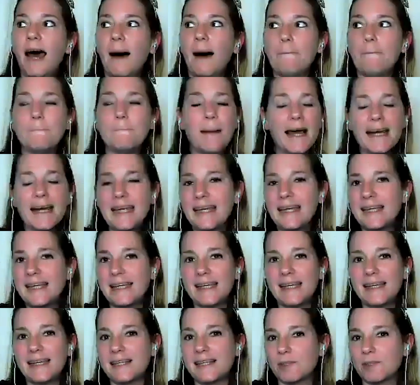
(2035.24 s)
money
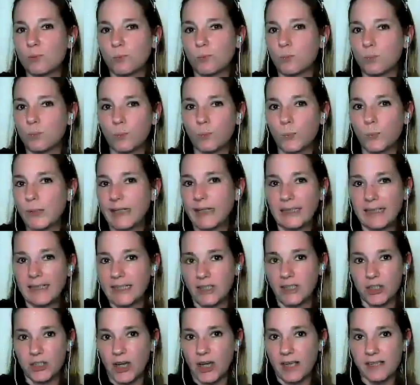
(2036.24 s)
is really
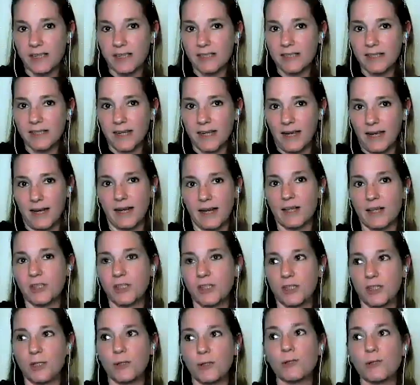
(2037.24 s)
just an
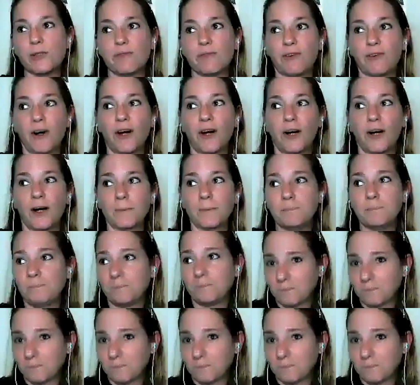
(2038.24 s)
excuse for